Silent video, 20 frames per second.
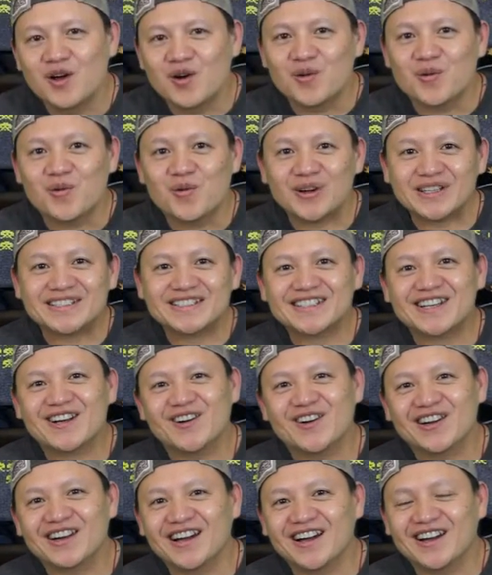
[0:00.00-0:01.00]
What's
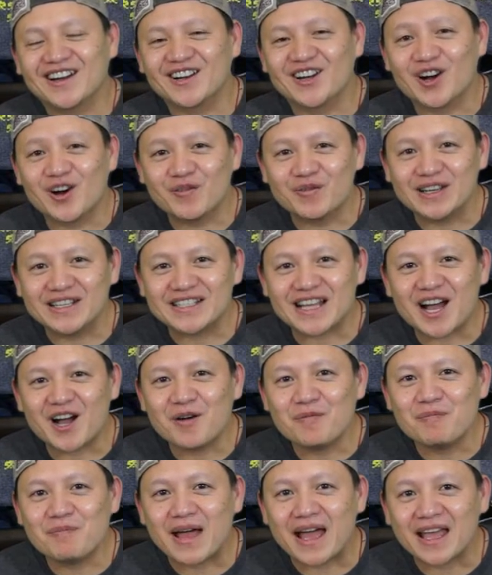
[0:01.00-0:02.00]
going on, homies?
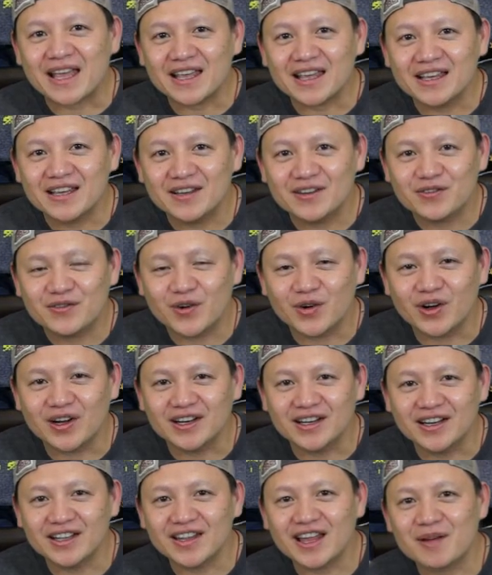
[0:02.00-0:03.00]
I'm back for
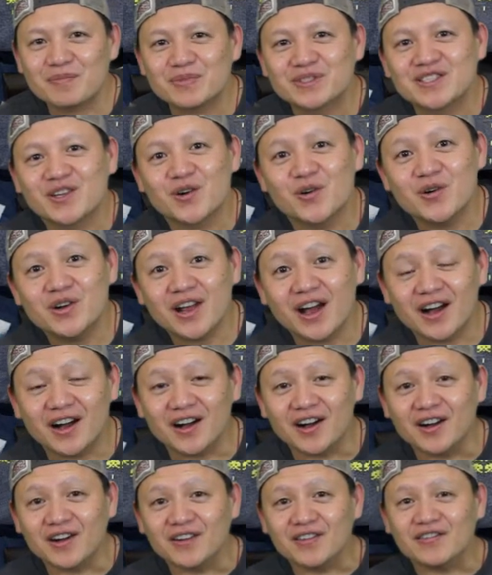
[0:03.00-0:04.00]
another episode
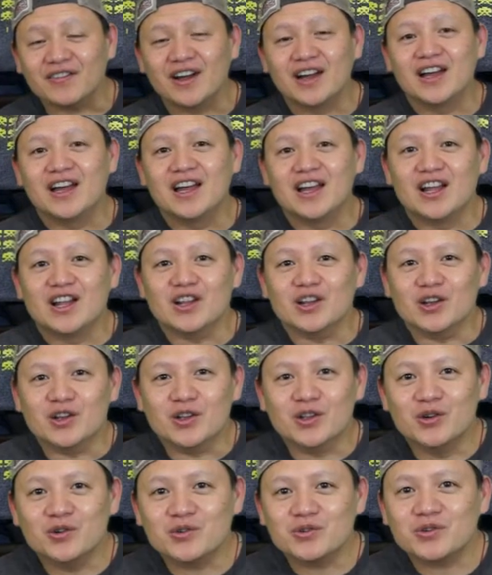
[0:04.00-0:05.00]
of
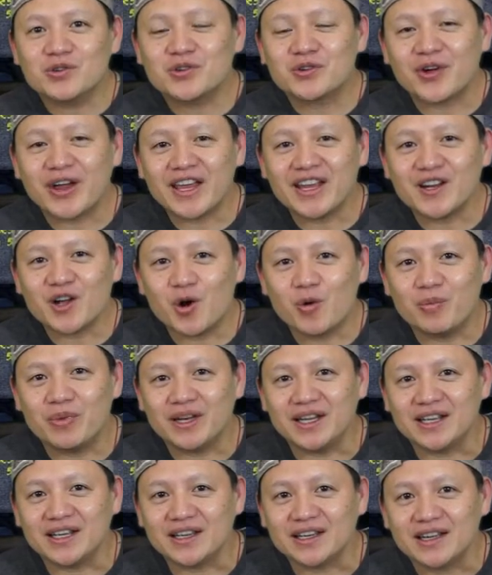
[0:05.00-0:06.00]
Loot Crate
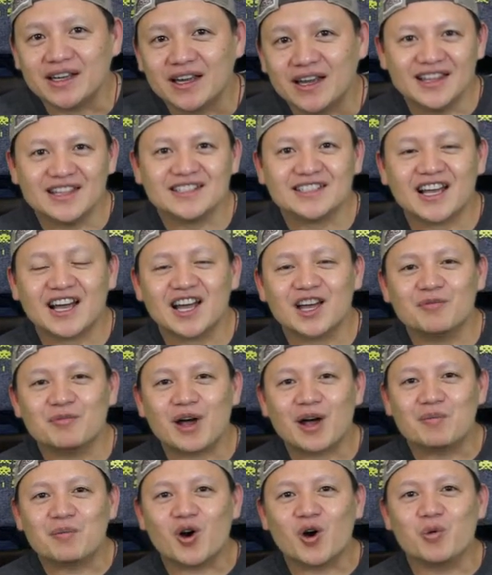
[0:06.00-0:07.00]
Opening. This time,
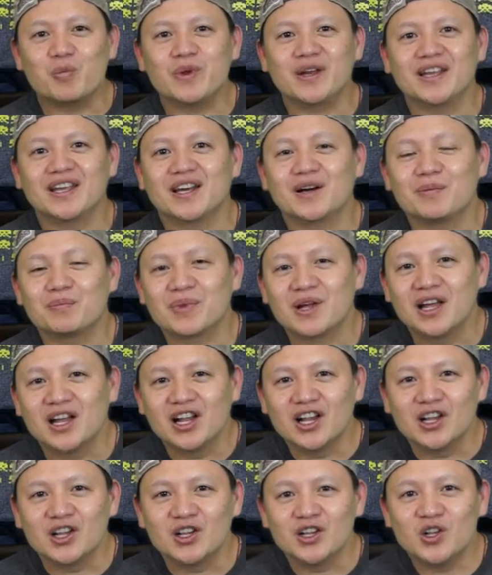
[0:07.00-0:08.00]
I'm opening up
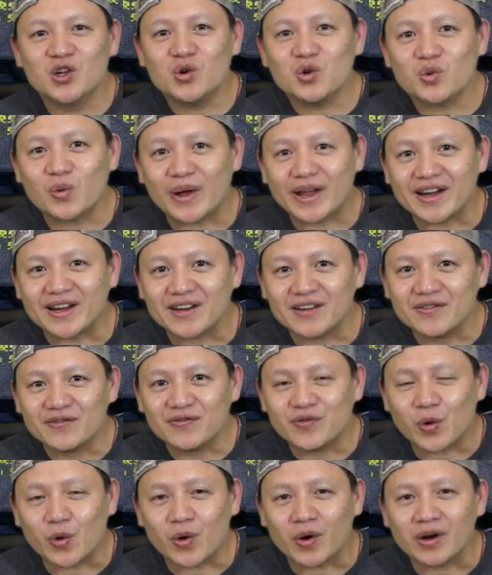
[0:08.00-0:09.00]
Lootware
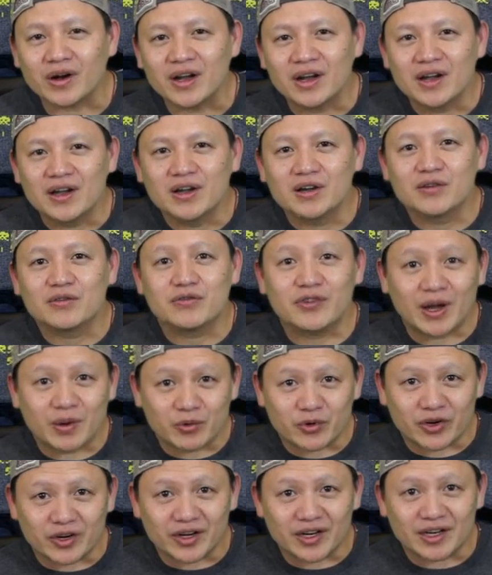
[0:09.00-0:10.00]
for
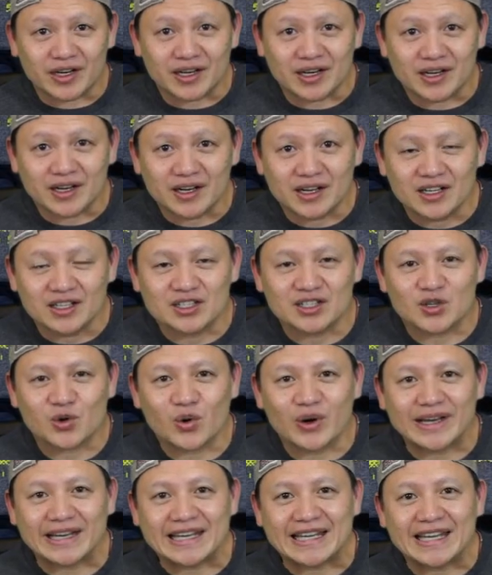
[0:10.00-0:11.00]
February
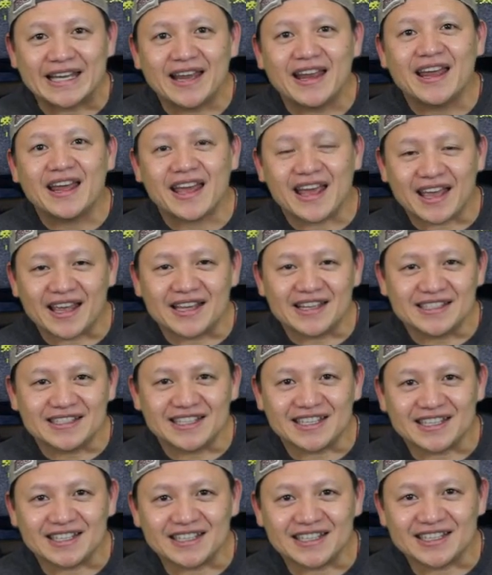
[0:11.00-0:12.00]

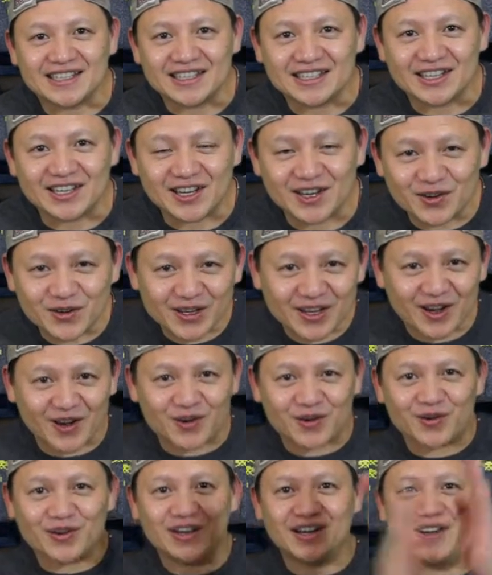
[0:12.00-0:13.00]
2018. Here we
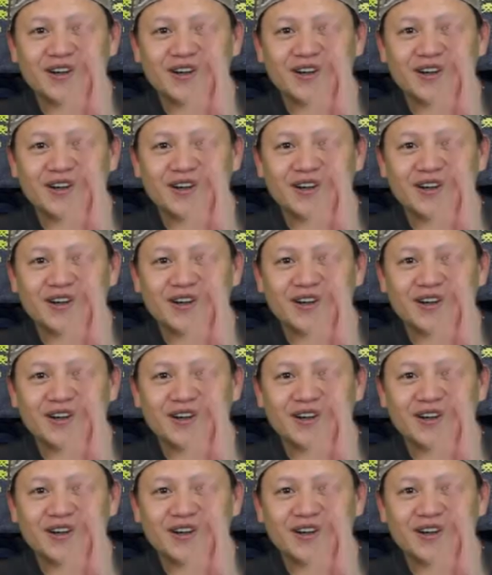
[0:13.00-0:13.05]
go.